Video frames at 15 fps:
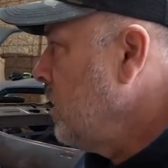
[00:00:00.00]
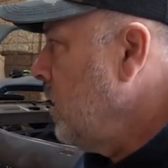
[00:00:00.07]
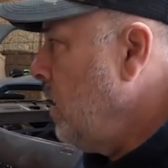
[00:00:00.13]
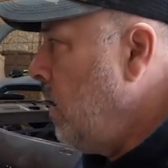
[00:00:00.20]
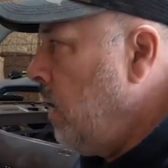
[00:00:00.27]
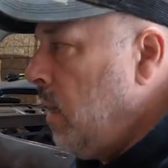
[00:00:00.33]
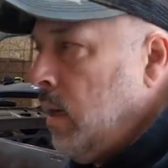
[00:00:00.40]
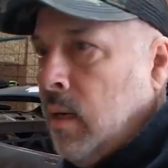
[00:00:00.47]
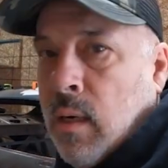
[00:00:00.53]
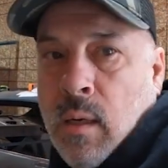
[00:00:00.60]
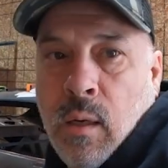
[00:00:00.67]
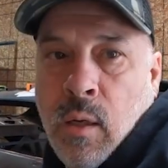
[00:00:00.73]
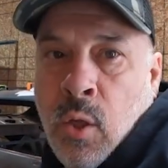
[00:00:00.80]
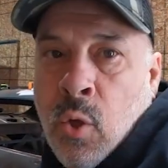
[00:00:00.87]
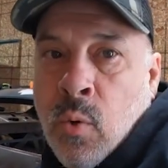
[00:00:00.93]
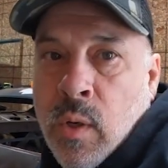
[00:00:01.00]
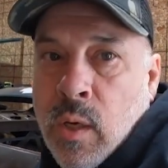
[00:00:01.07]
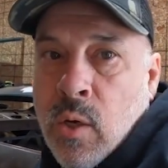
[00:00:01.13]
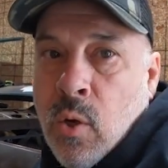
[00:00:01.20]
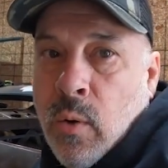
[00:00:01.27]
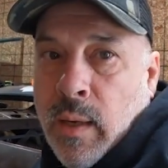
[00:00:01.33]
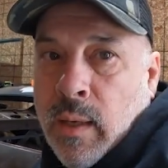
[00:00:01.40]
And you
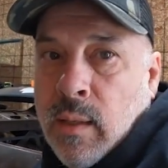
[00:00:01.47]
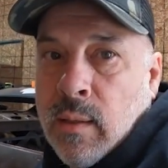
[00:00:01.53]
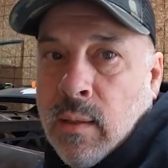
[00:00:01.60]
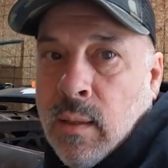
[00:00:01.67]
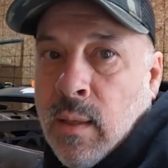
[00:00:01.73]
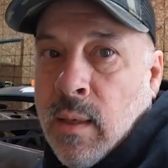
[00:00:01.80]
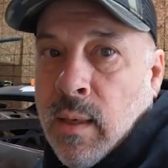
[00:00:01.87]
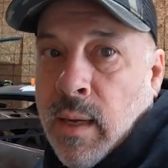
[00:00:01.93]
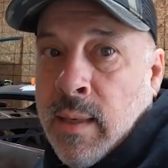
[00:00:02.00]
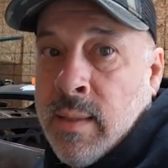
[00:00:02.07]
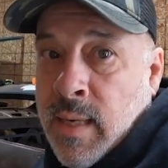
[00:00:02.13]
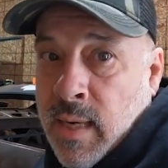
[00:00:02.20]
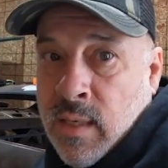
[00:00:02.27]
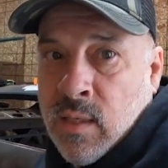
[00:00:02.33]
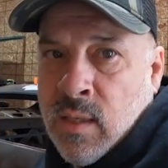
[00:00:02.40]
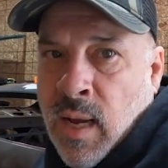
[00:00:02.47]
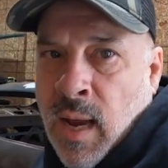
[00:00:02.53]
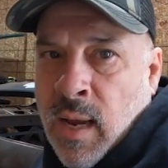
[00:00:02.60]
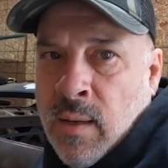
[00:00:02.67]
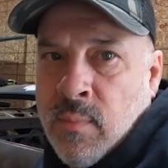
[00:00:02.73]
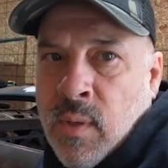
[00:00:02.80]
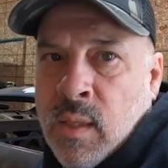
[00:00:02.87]
can do it. It takes
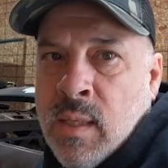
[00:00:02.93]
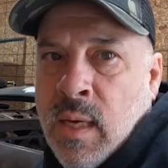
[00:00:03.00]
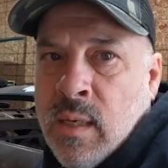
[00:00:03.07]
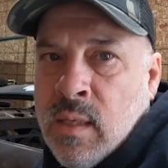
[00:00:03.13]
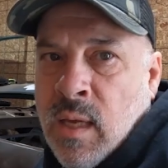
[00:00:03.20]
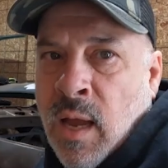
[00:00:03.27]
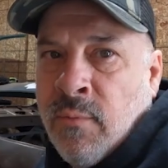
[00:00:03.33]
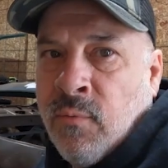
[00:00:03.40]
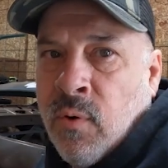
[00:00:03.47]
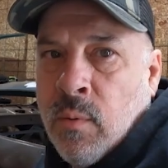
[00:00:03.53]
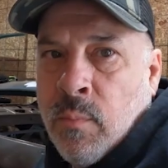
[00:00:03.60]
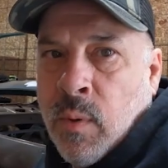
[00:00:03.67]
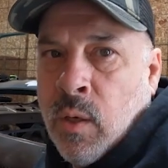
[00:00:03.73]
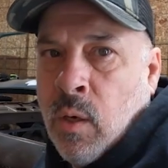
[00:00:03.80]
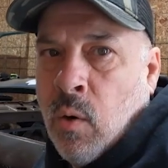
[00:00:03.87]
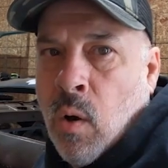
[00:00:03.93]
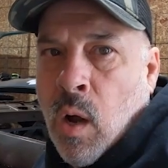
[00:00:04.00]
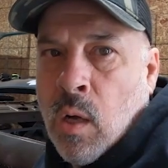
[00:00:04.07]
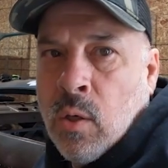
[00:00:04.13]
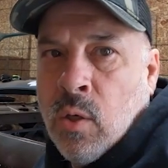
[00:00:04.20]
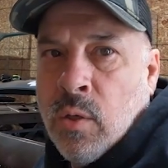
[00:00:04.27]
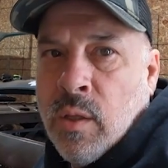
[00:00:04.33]
time, it takes effort, but you know,
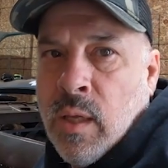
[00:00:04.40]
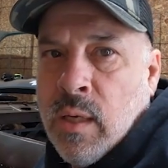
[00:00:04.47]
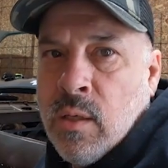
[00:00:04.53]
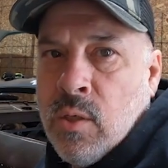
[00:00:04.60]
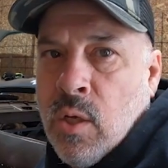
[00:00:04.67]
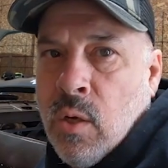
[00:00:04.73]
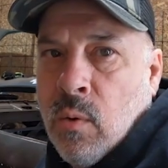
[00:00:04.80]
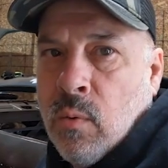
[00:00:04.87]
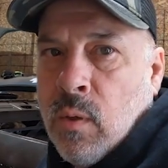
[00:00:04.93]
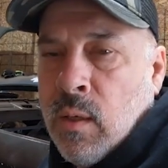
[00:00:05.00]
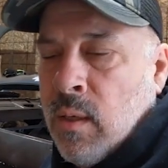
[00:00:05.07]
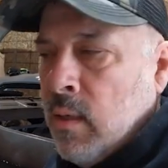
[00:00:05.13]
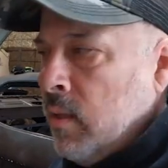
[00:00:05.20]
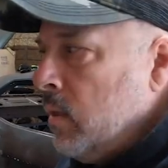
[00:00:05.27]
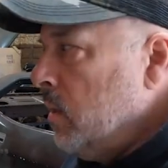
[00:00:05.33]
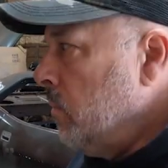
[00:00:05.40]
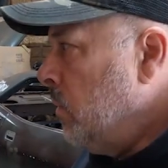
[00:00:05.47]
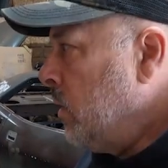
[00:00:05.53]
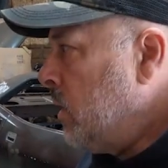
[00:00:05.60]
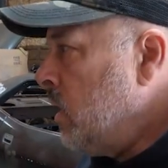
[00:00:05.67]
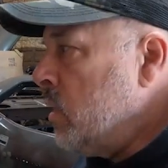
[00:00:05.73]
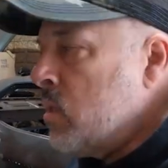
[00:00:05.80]
all good things do.
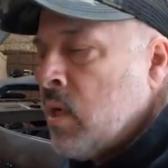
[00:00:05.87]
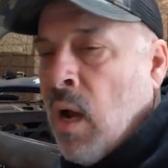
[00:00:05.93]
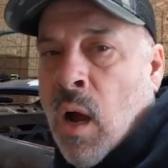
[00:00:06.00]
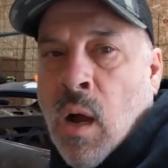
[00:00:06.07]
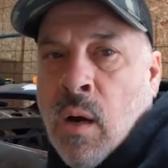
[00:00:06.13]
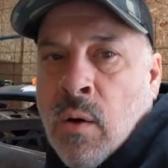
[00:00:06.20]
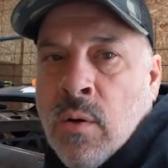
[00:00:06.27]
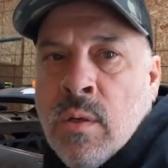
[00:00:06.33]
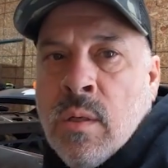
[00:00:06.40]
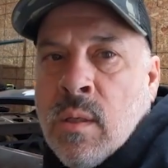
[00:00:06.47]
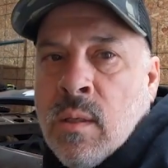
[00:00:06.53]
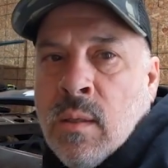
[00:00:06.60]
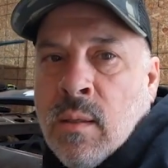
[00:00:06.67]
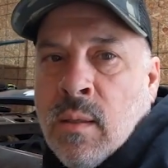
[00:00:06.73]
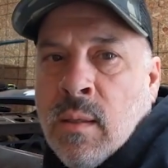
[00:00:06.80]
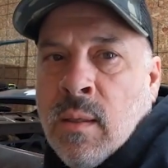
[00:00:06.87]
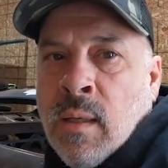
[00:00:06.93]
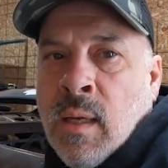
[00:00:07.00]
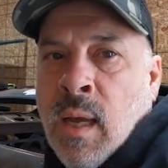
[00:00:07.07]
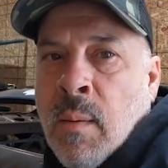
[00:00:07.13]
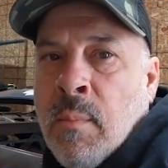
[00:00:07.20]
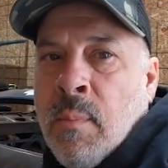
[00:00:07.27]
But these cars
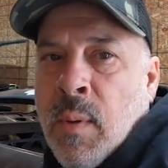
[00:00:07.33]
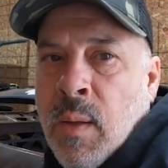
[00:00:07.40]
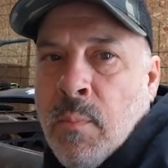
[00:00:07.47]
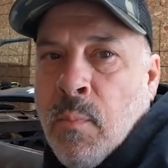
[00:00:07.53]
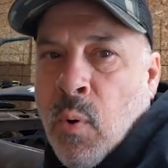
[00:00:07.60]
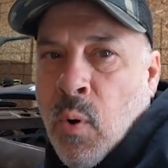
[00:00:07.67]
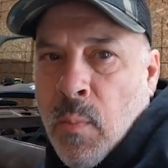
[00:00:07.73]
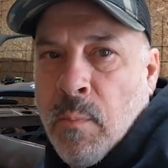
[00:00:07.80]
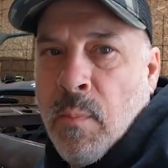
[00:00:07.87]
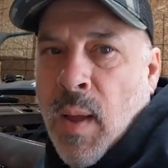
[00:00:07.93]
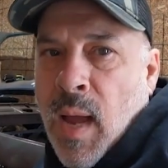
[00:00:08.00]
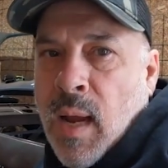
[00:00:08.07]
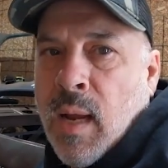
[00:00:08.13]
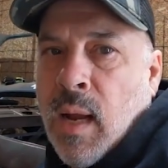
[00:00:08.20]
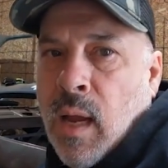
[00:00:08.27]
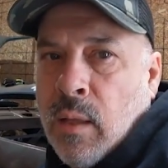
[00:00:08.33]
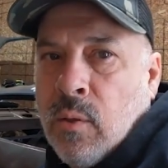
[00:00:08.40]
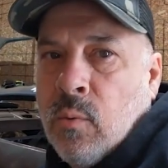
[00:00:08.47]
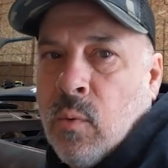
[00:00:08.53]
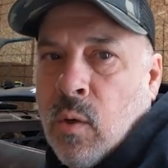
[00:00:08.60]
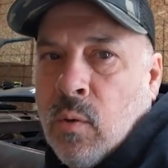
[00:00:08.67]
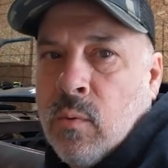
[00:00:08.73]
can be put back on
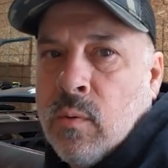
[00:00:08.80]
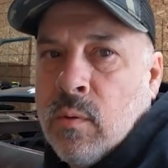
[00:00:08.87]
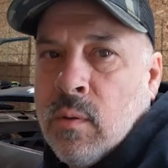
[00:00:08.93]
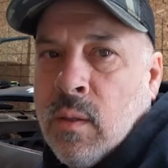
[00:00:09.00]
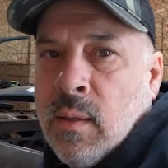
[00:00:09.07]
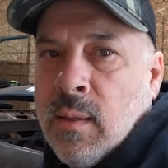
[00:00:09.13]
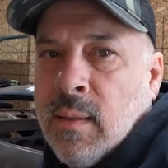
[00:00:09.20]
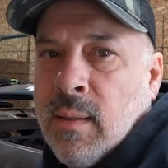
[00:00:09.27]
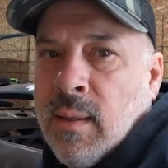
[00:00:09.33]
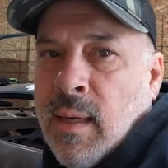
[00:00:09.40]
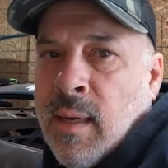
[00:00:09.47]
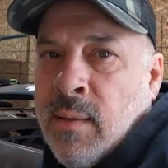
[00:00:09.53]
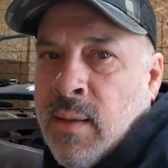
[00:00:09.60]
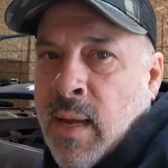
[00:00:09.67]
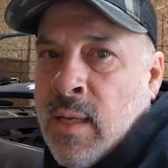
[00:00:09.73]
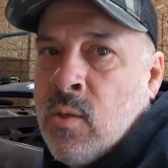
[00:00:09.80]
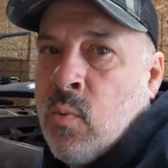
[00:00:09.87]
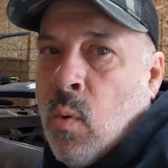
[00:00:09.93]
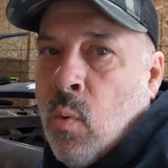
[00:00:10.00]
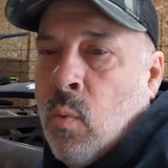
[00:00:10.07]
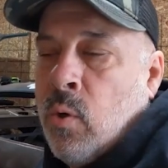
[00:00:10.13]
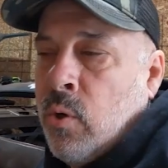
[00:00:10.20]
the road. And that's
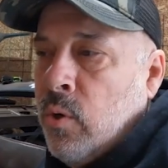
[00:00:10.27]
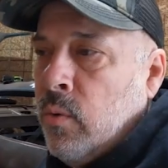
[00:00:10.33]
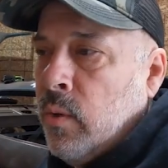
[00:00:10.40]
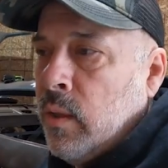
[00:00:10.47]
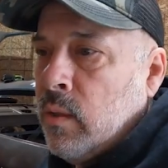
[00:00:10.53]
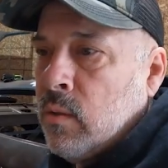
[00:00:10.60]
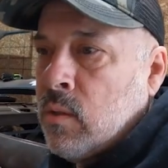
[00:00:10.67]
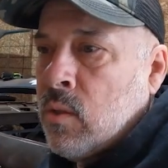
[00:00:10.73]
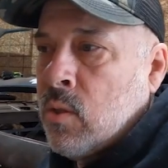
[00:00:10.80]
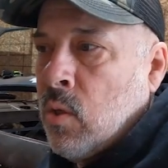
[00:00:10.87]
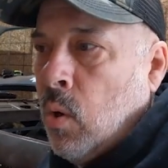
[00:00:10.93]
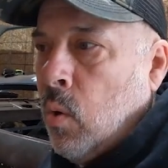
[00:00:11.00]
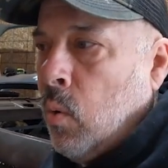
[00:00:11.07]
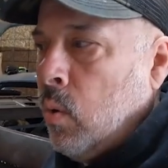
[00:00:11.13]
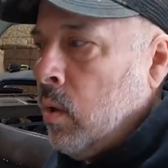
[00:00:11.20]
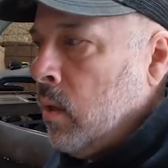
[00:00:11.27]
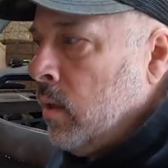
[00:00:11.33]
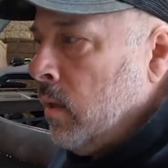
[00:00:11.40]
what we're doing. So